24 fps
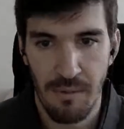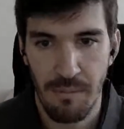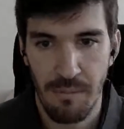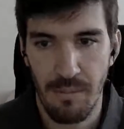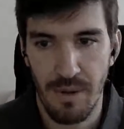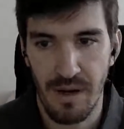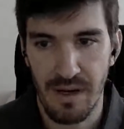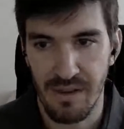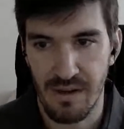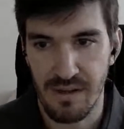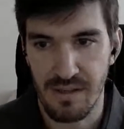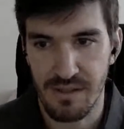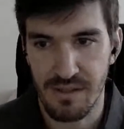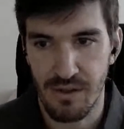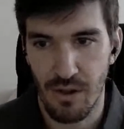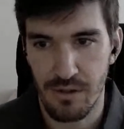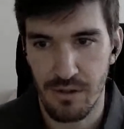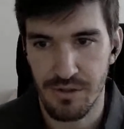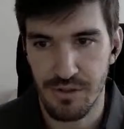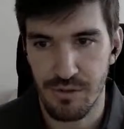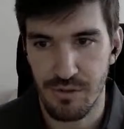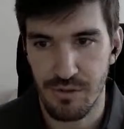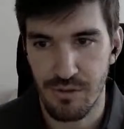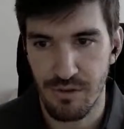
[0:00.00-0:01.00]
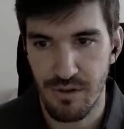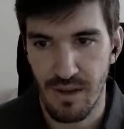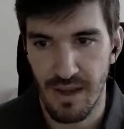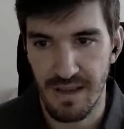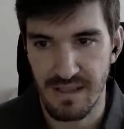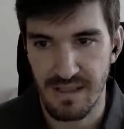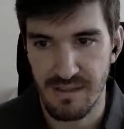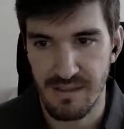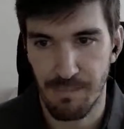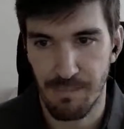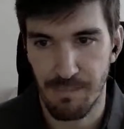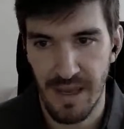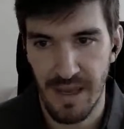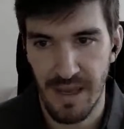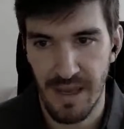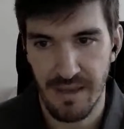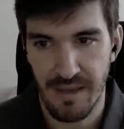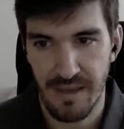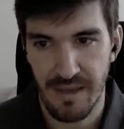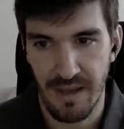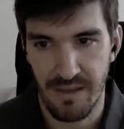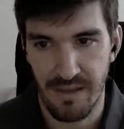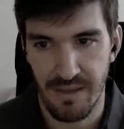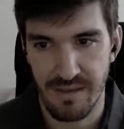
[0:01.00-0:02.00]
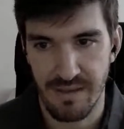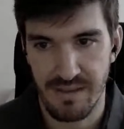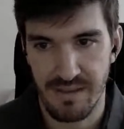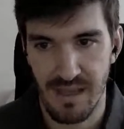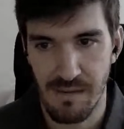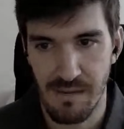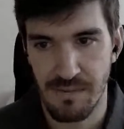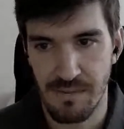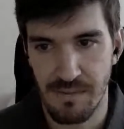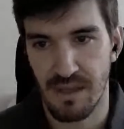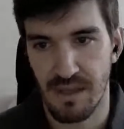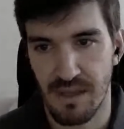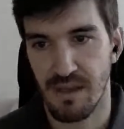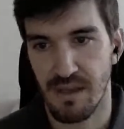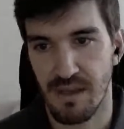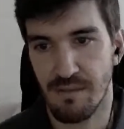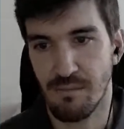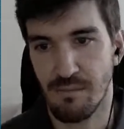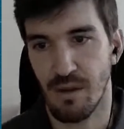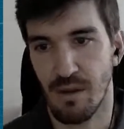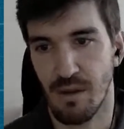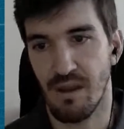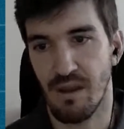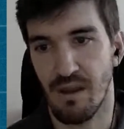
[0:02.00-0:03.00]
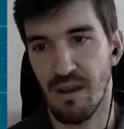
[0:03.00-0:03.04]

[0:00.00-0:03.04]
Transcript: but there's also a spike at the same time